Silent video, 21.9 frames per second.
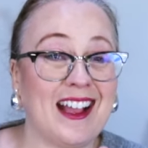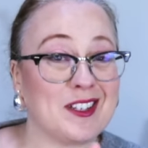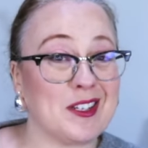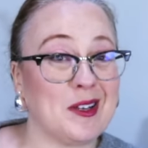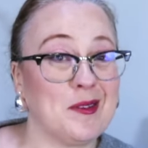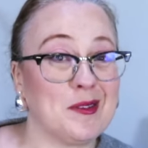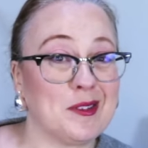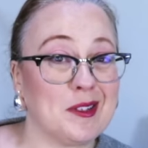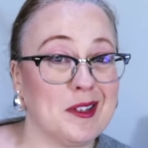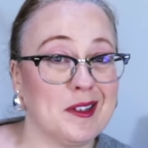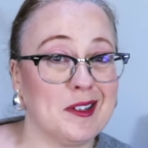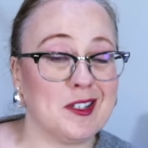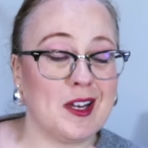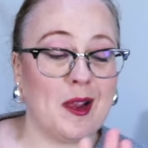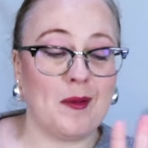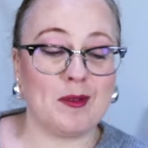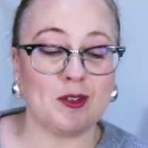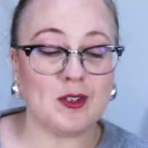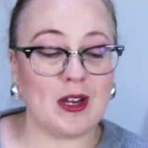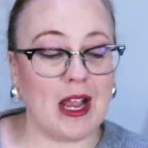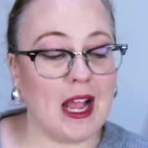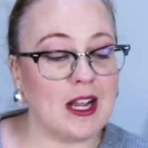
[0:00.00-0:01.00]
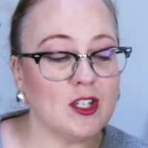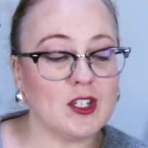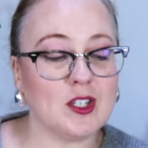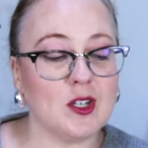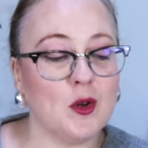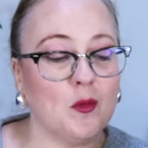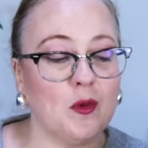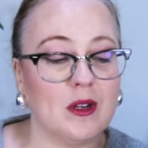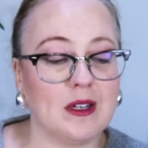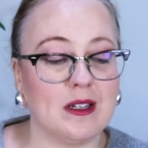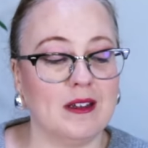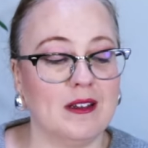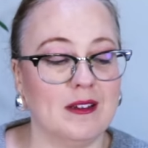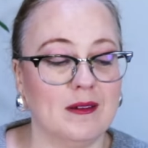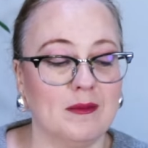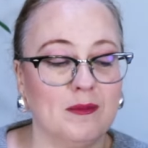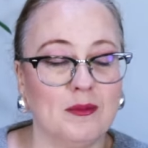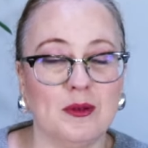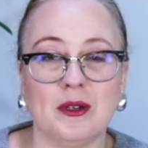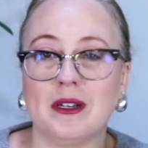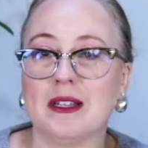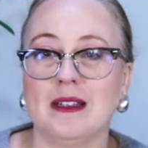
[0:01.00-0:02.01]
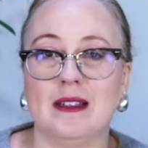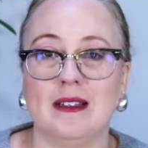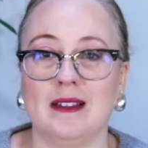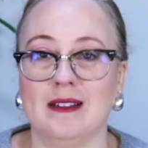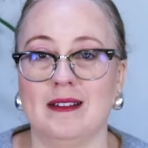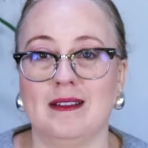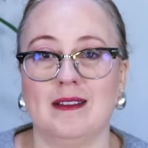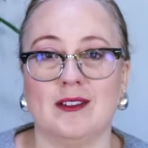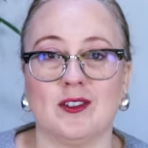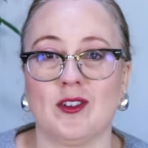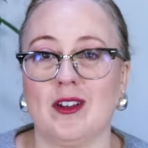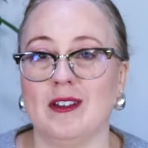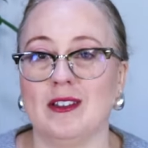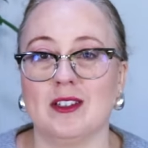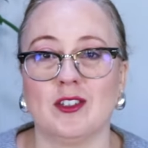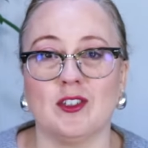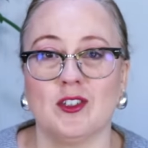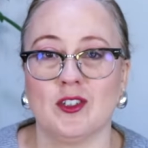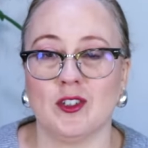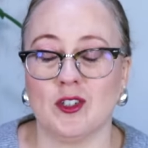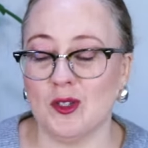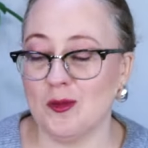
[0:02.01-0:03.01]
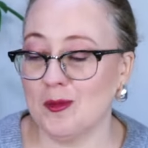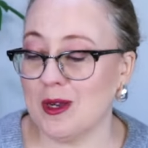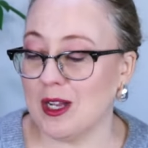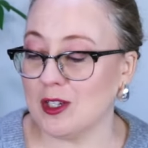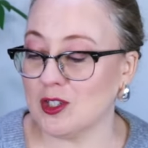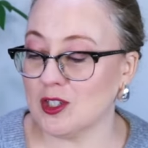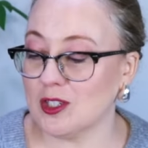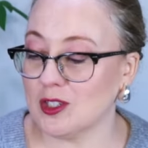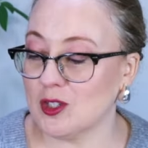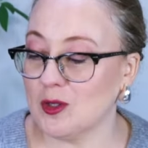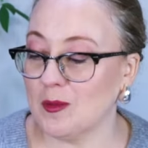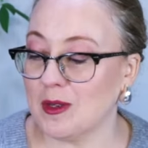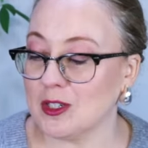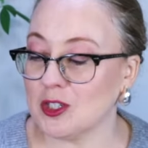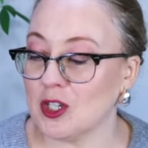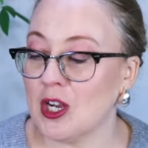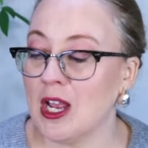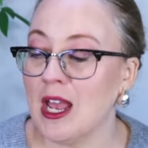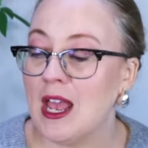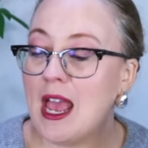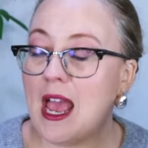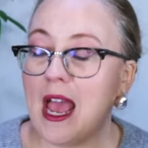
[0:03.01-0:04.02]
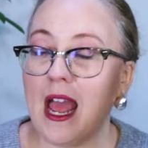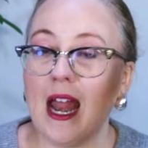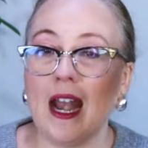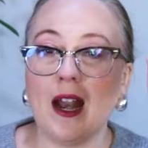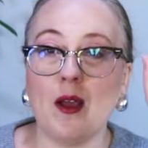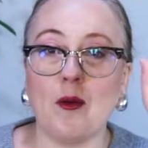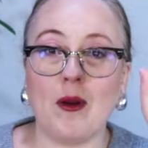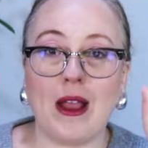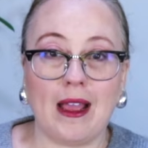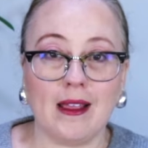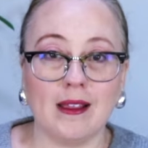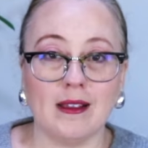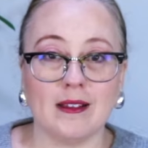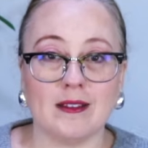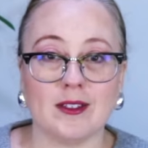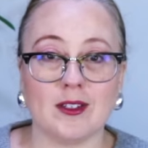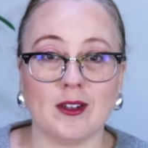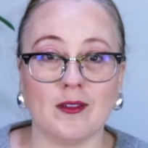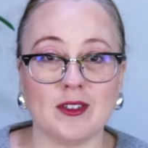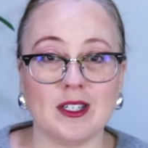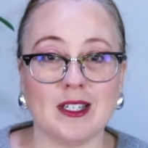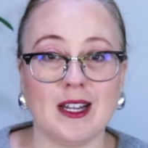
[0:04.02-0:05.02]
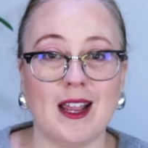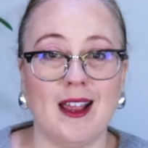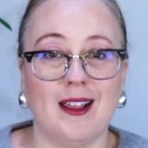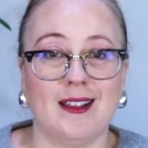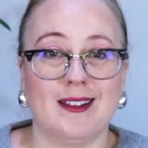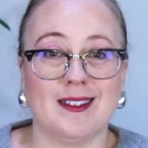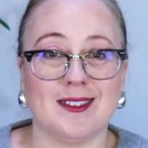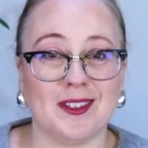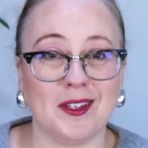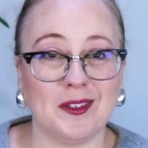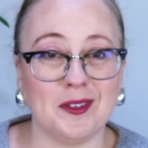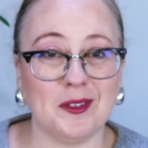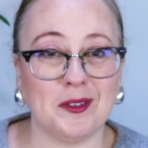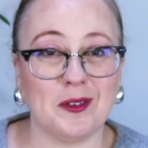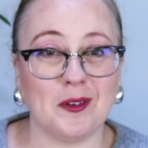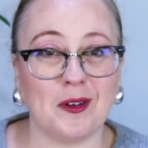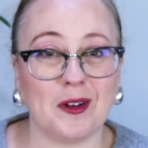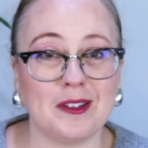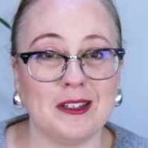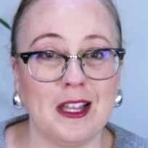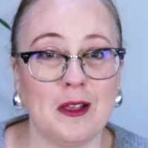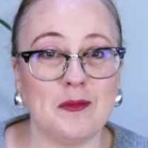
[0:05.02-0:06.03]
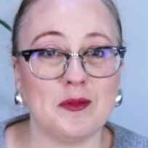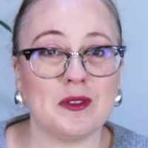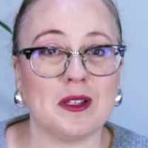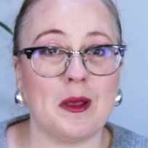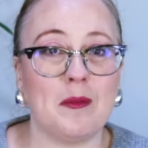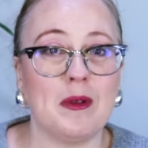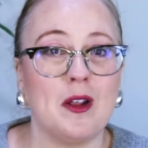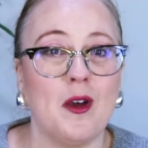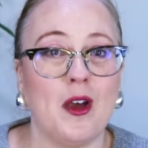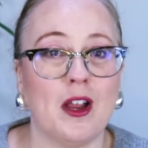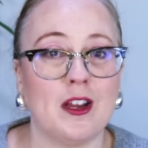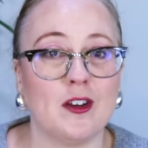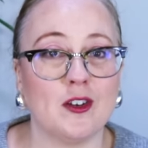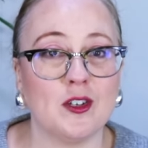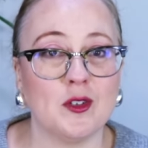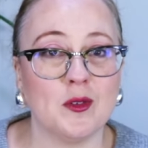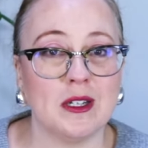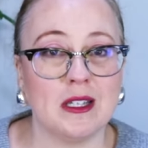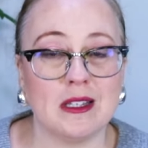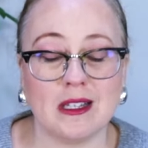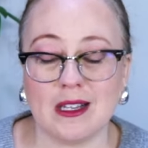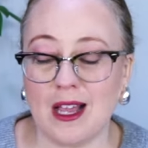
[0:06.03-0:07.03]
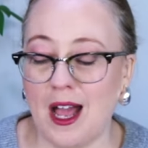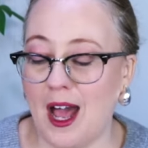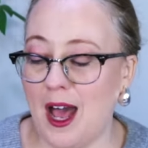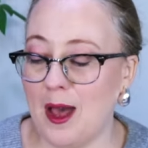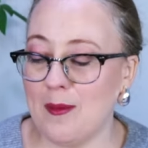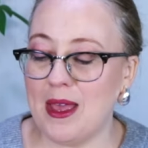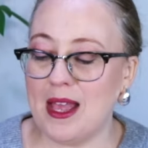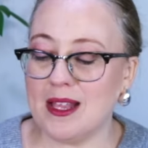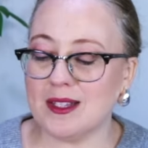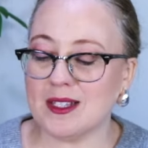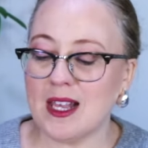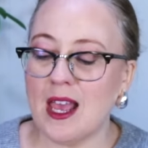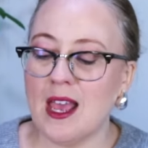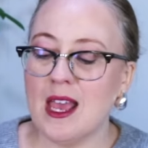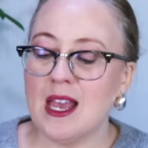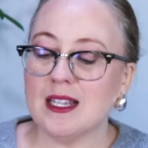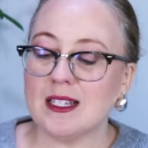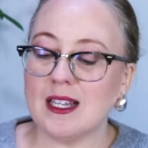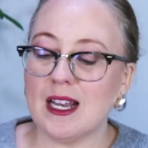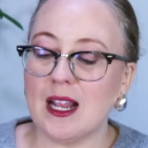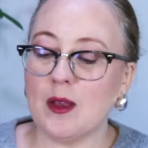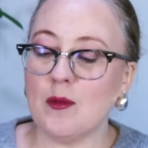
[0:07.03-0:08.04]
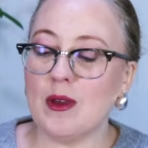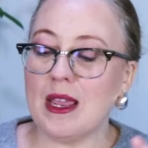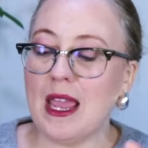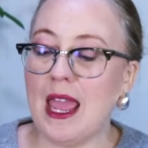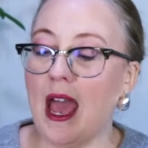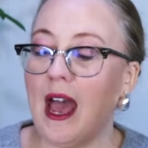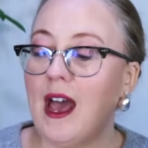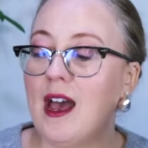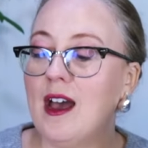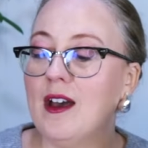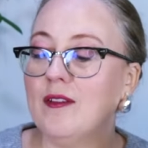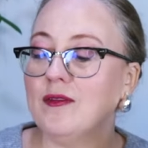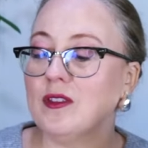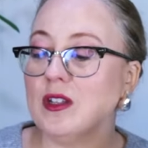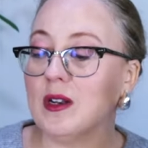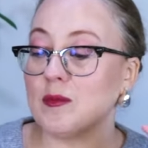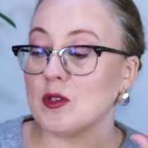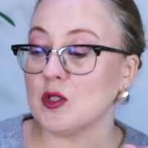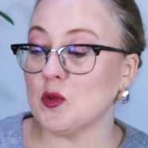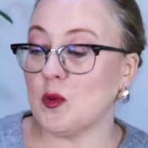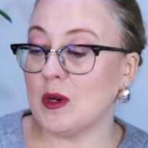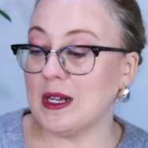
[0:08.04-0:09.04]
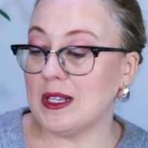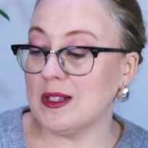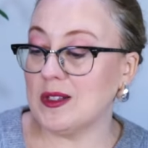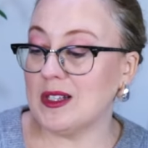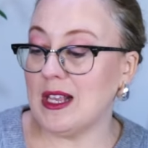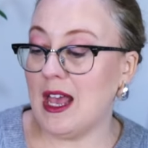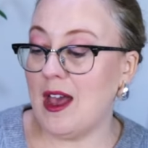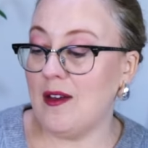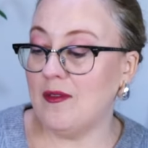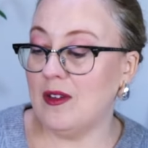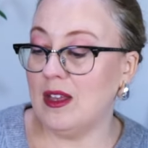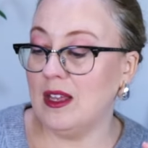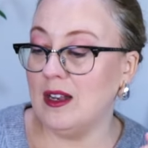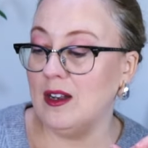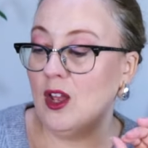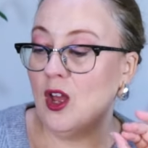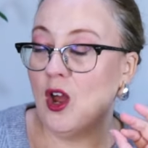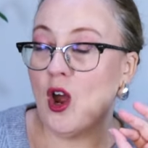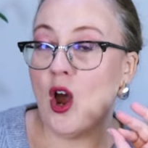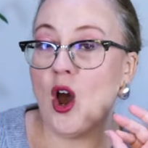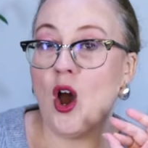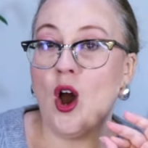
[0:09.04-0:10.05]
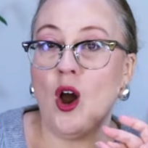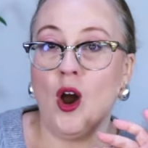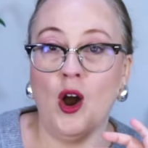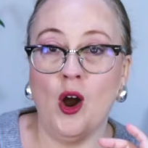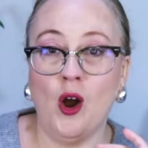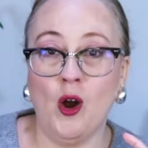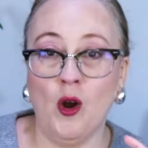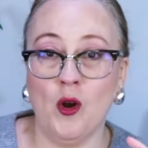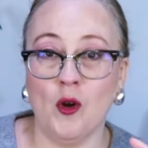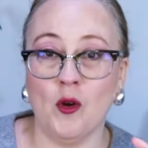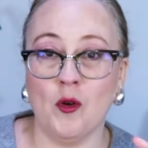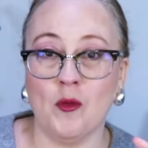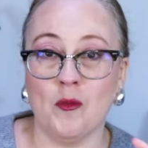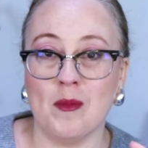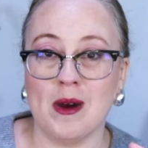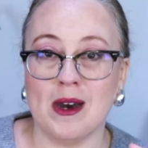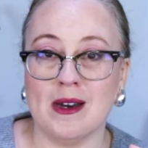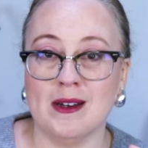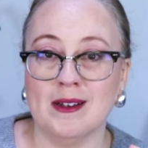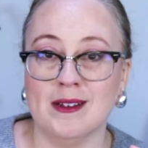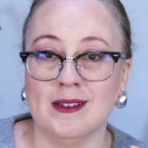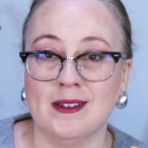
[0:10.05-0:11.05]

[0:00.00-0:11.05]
Actually, I was good at geometry. I just don't want to put it in astrology. It's too much. It's too much. Anyway, so if today is the lunar eclipse, let me know how you're doing in the comments. Today we have the number 27, home.